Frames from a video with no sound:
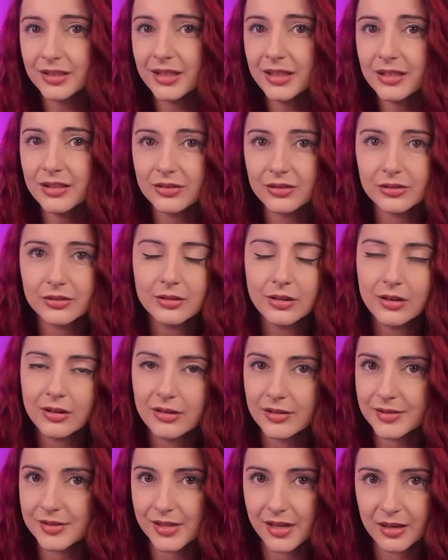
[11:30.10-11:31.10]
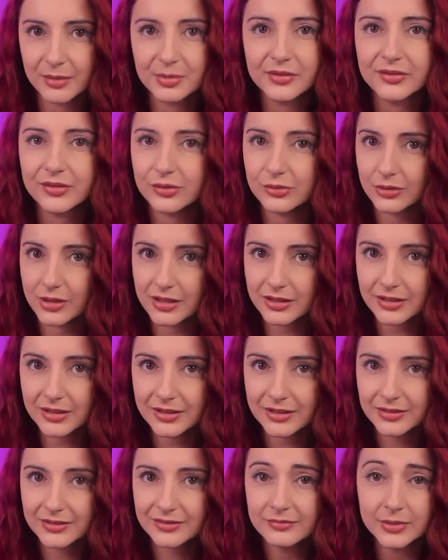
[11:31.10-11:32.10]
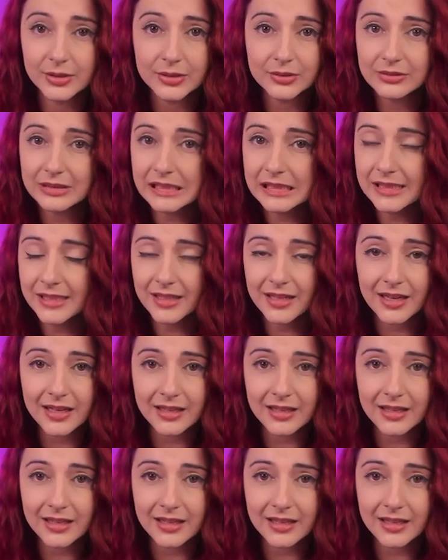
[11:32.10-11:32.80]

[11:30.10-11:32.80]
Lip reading: here on top of a rock. But really